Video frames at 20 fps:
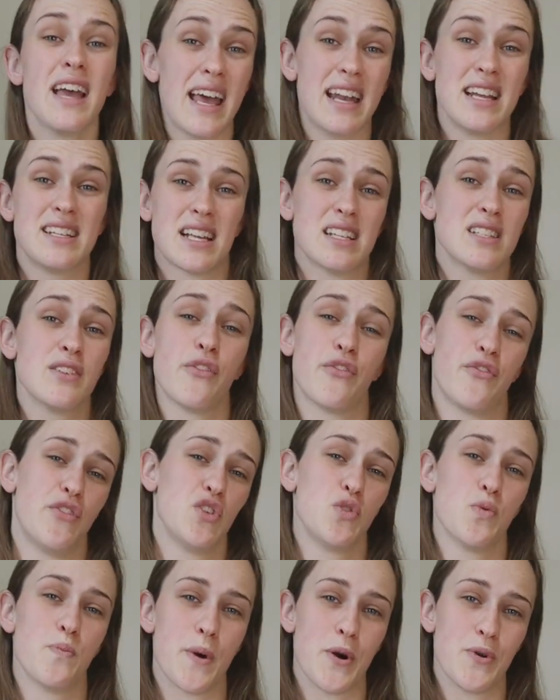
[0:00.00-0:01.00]
and it doesn't
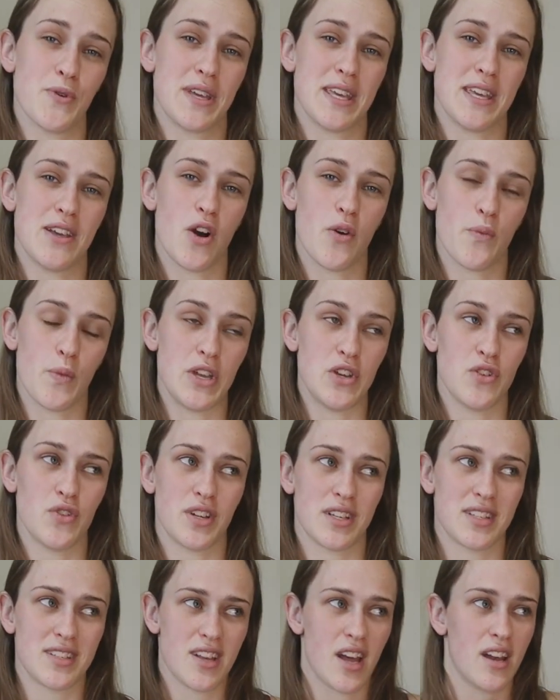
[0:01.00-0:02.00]
feel bulky when you're
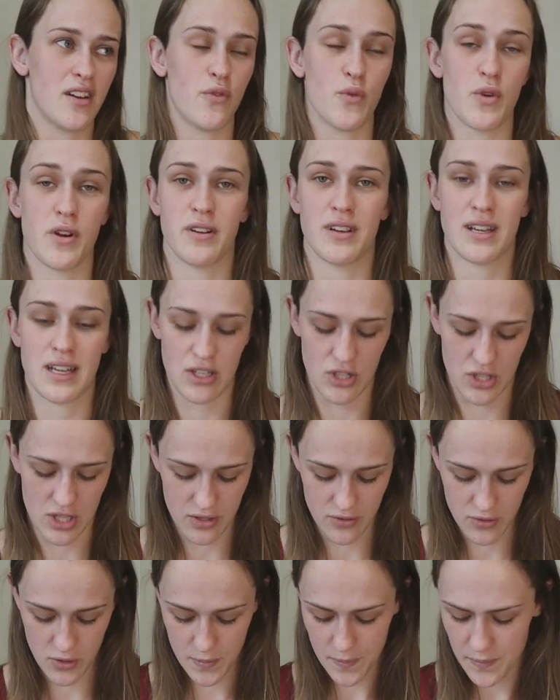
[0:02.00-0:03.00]
just kind of wearing it in
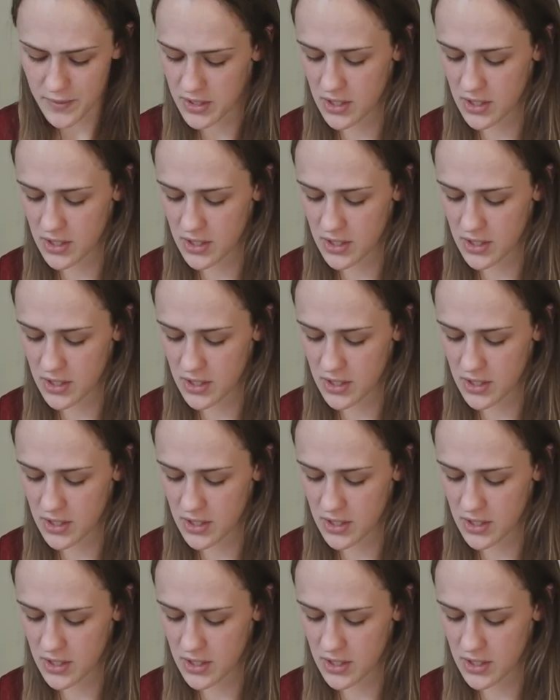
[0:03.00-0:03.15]
general.